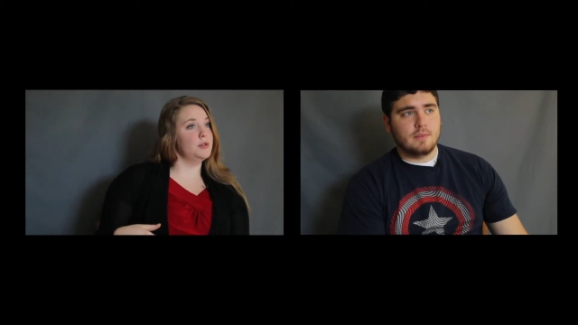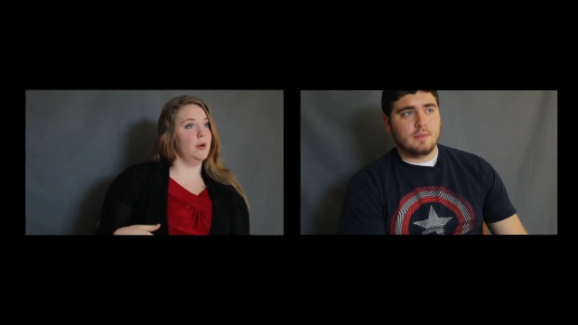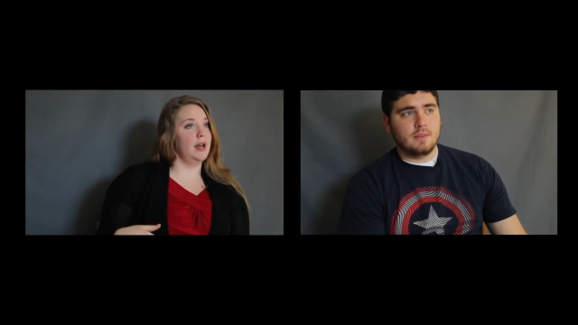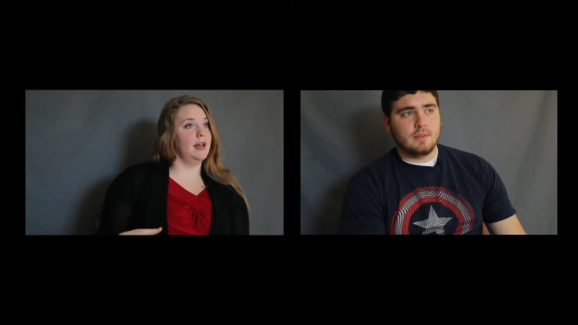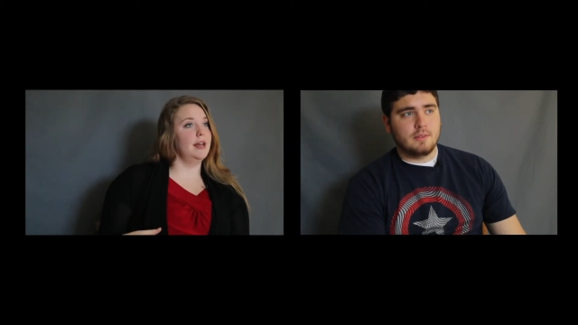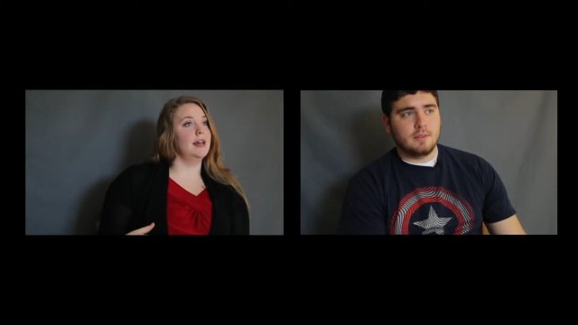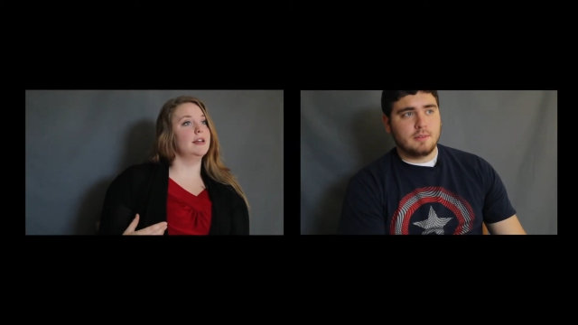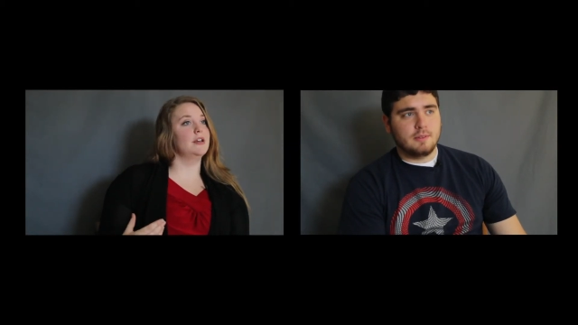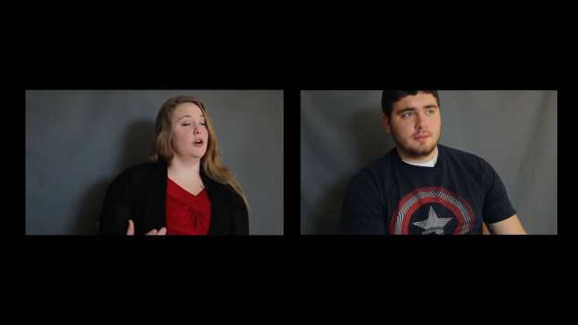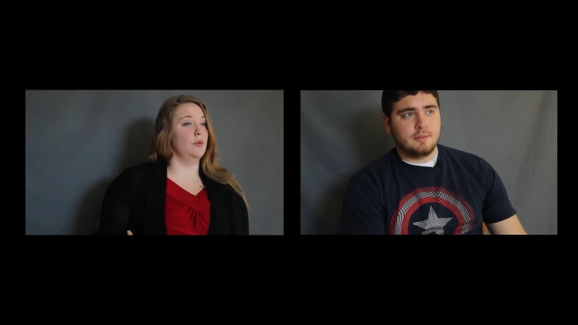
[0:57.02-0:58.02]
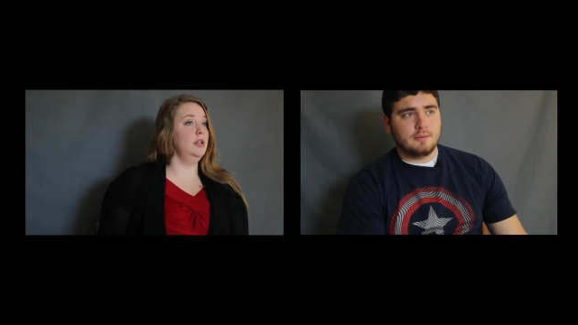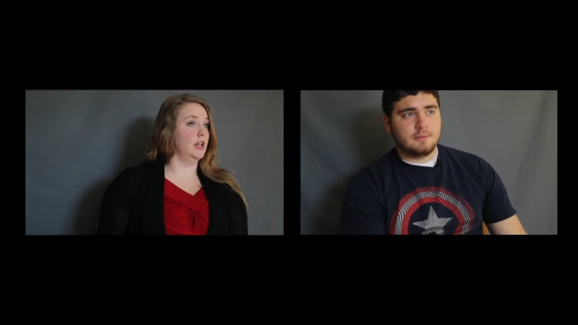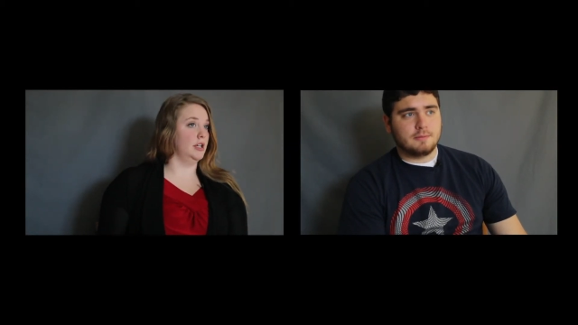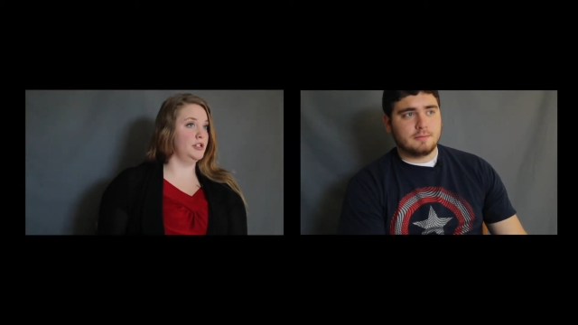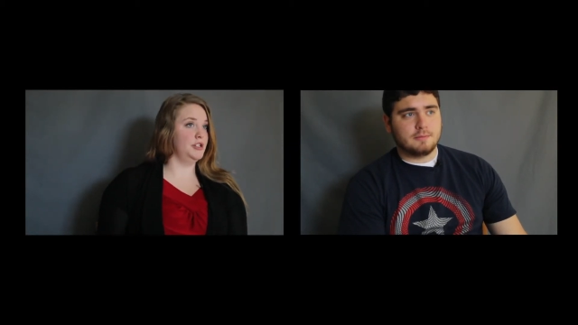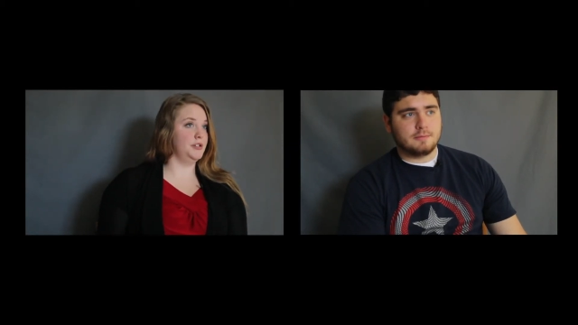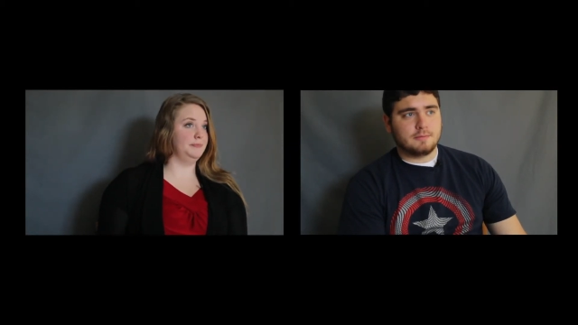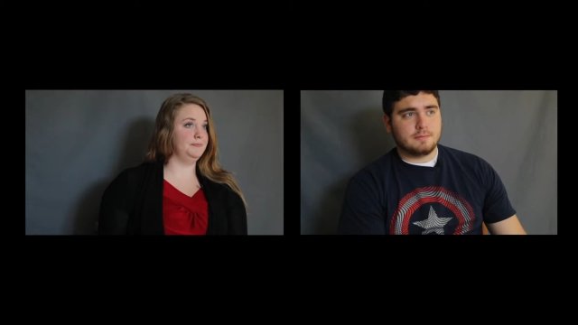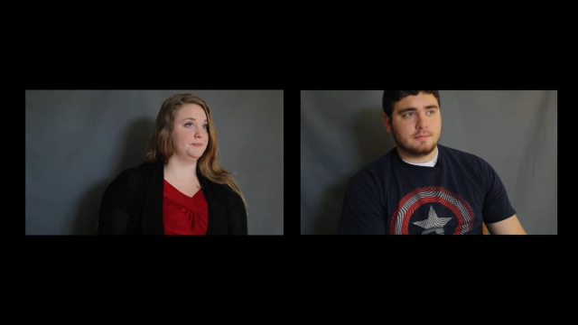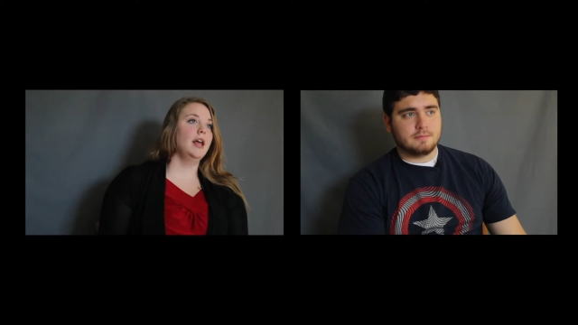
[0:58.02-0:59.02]
Speaker 1: away and go eat lunch
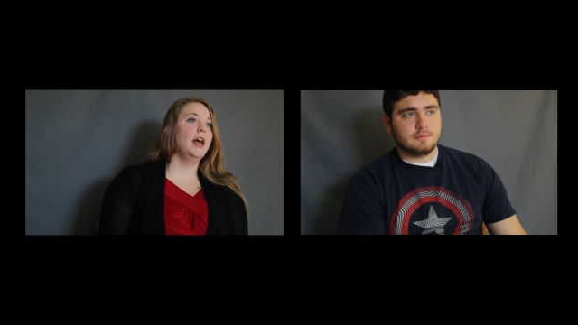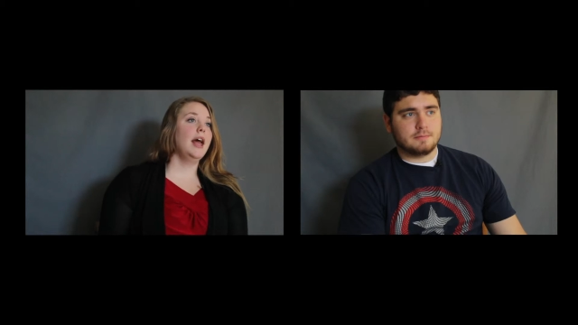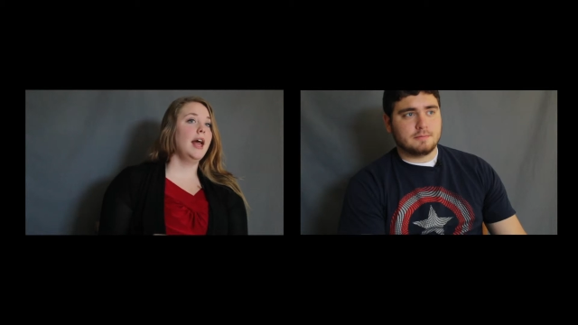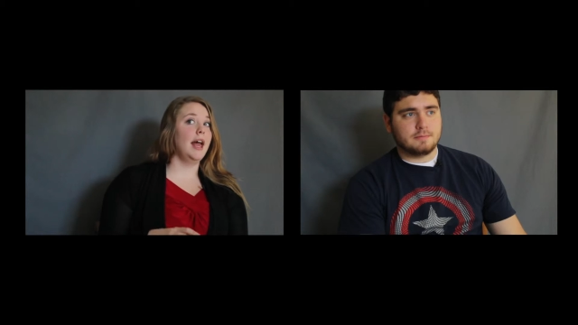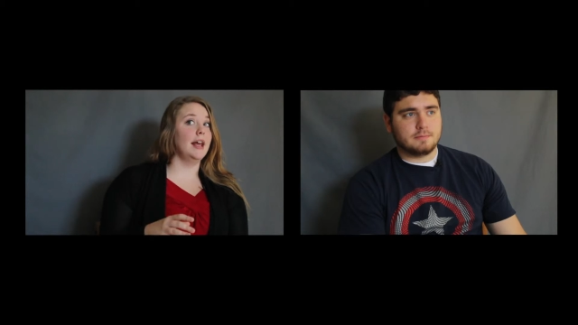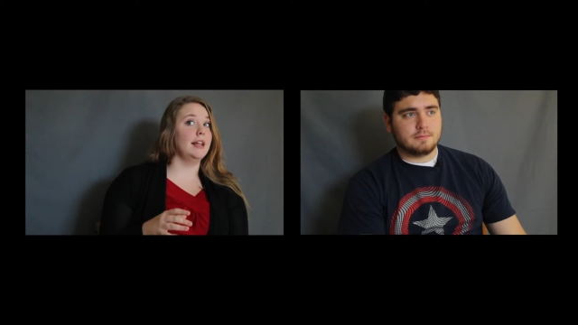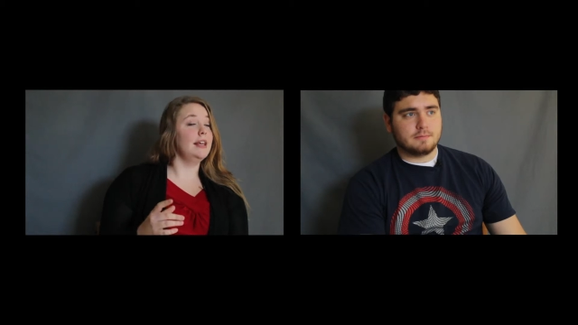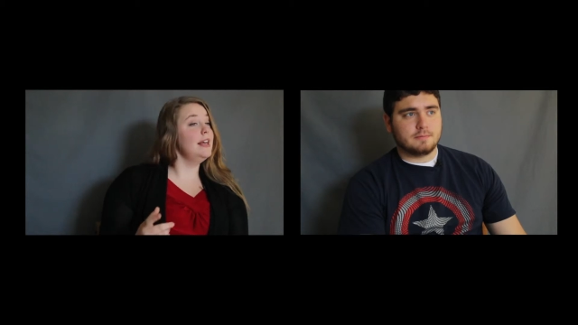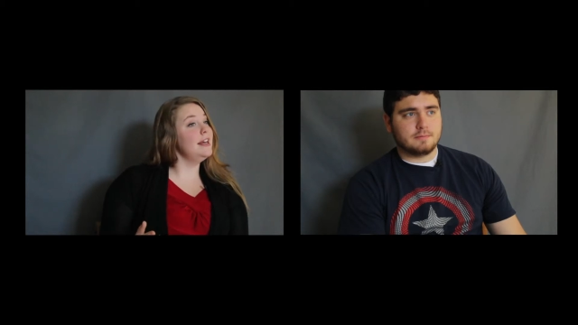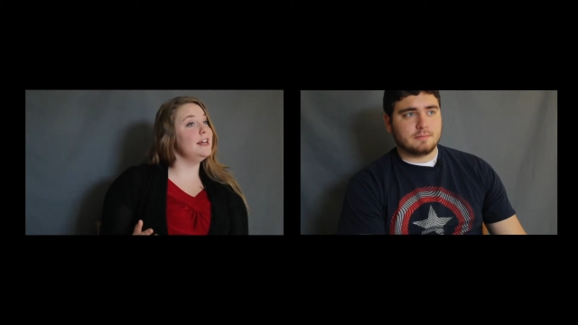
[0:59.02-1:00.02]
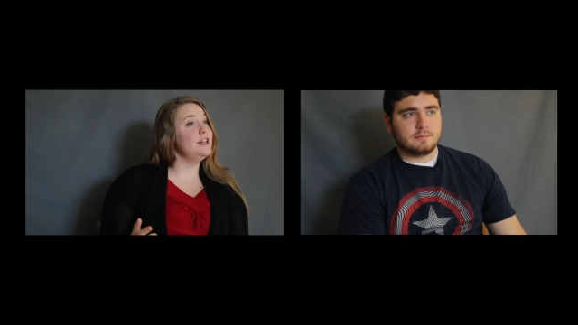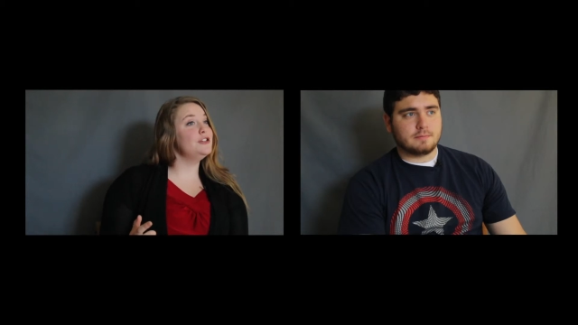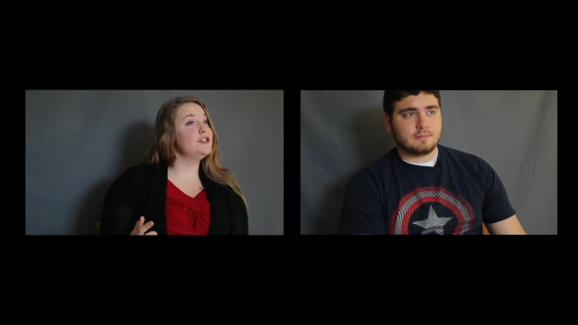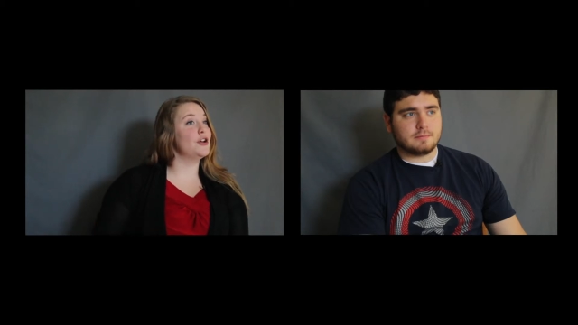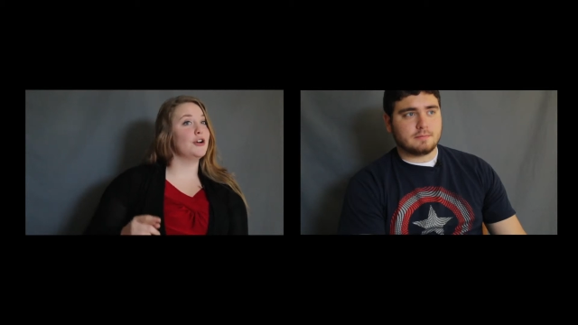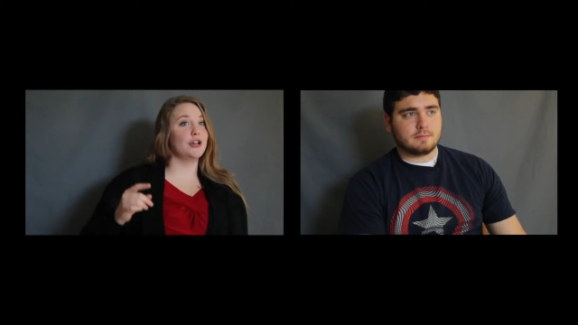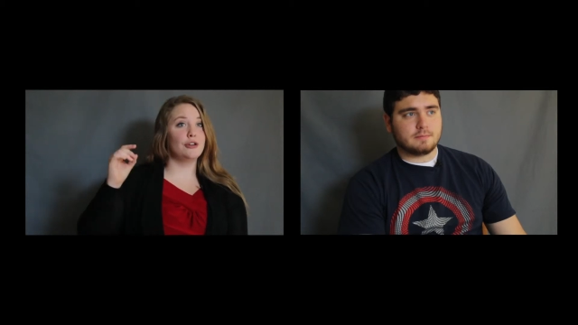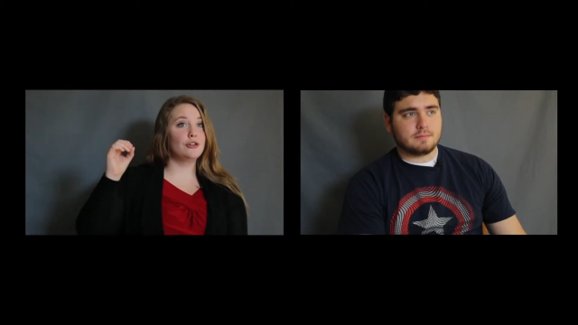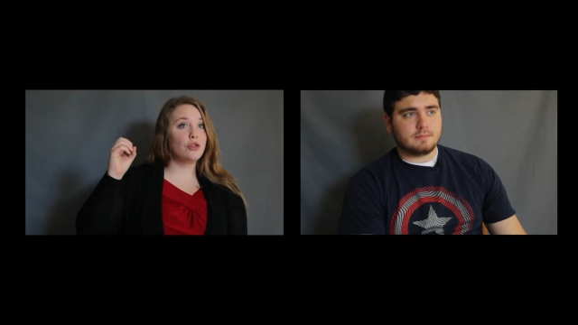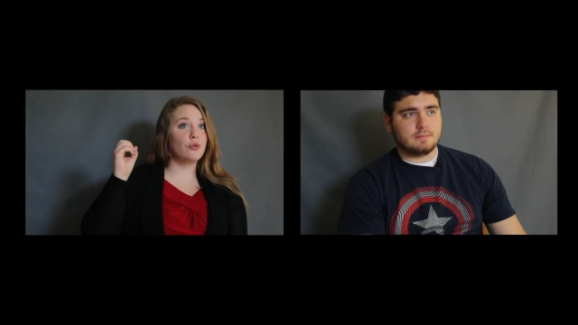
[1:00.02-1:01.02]
and he started